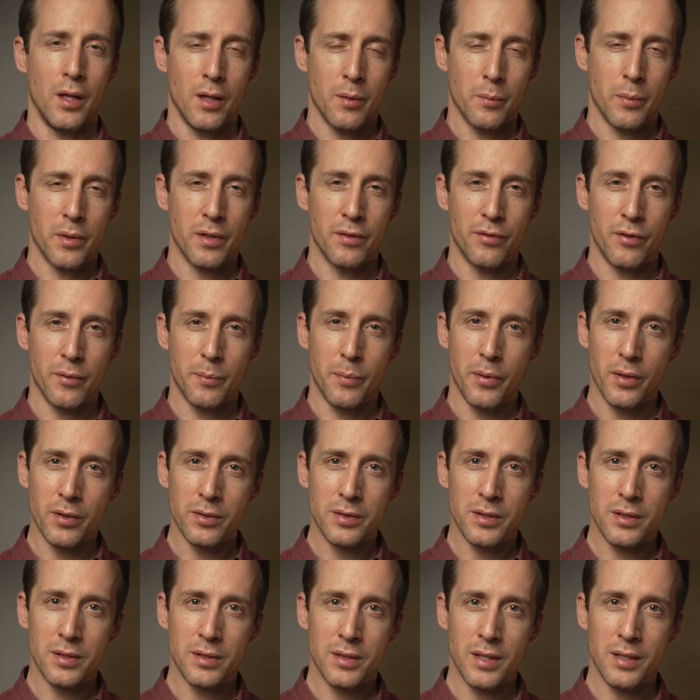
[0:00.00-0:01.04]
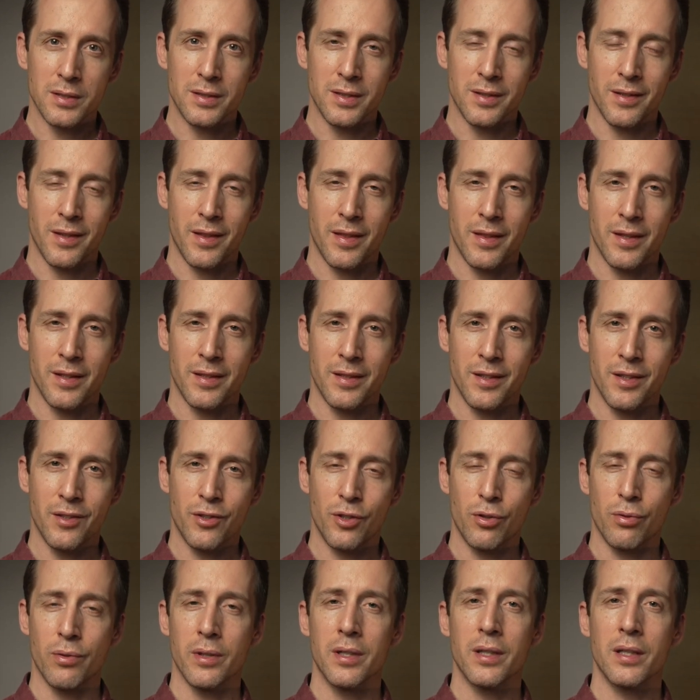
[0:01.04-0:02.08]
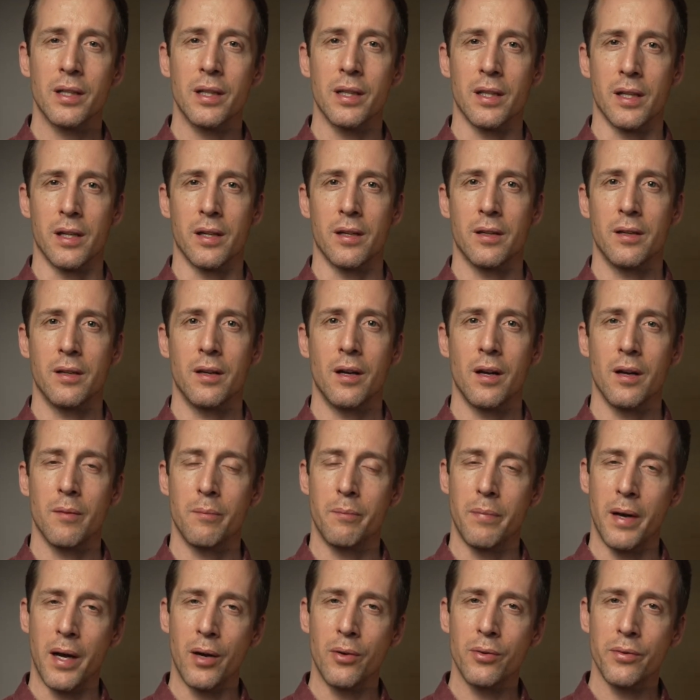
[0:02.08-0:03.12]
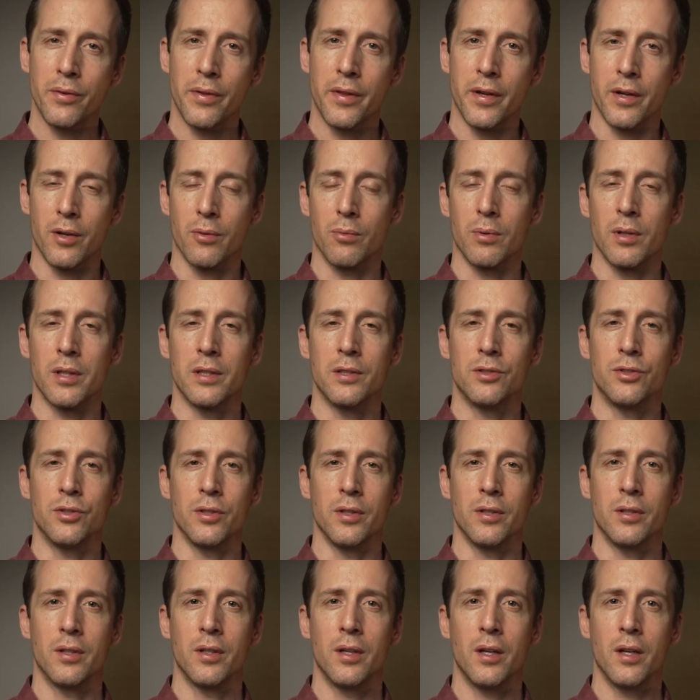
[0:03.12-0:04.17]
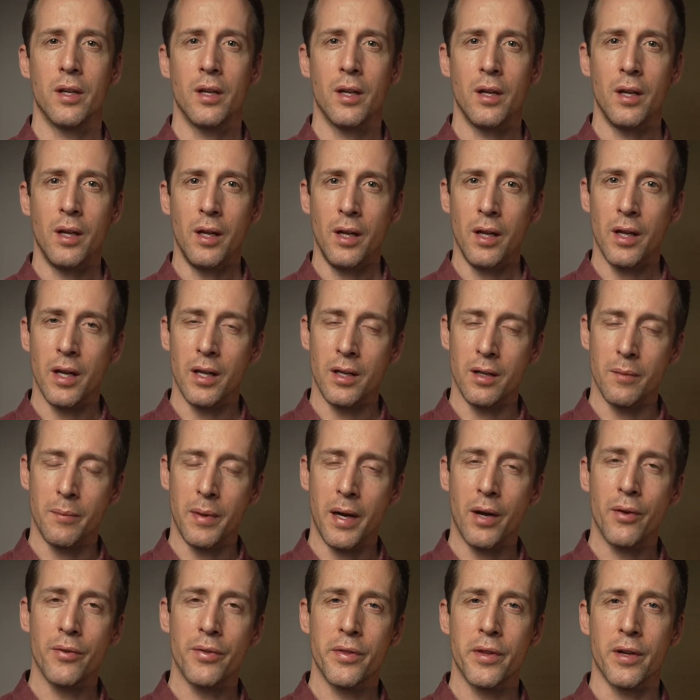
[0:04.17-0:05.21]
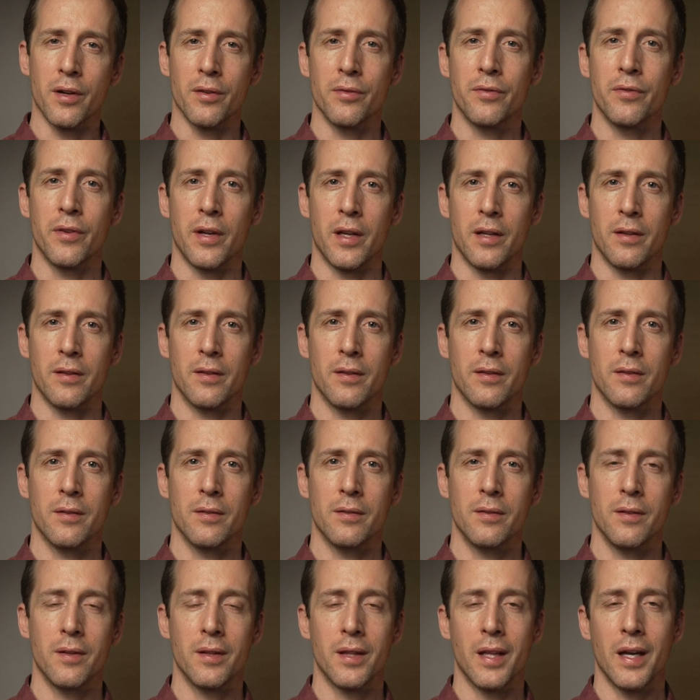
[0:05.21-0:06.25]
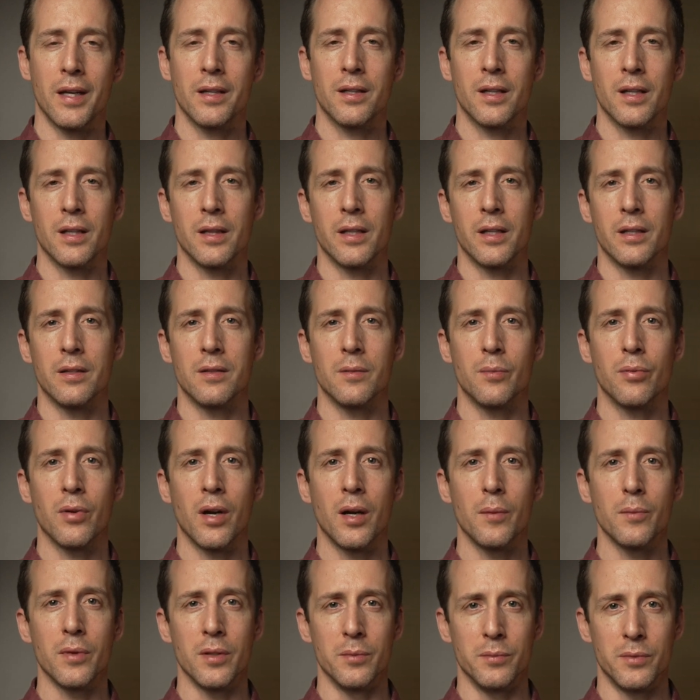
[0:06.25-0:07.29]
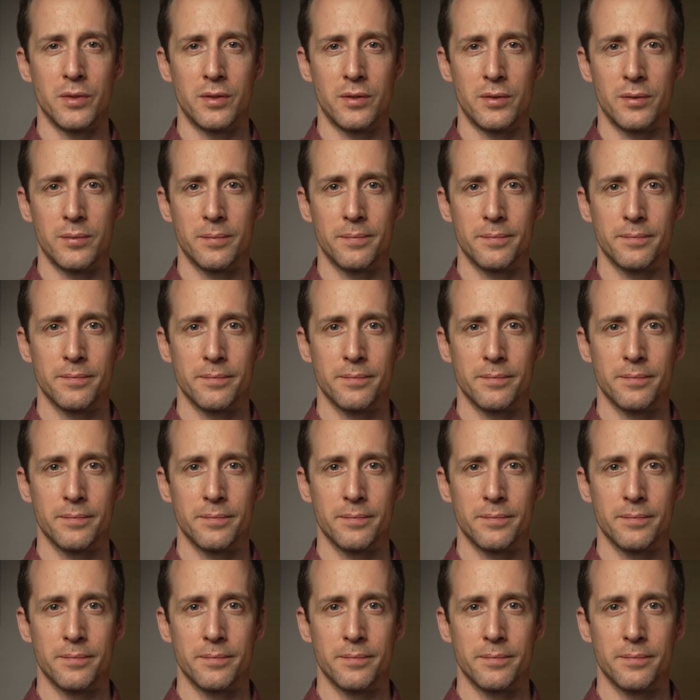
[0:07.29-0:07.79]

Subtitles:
But if a person doesn't think critically about their religion and about their faith, that can lead to problems.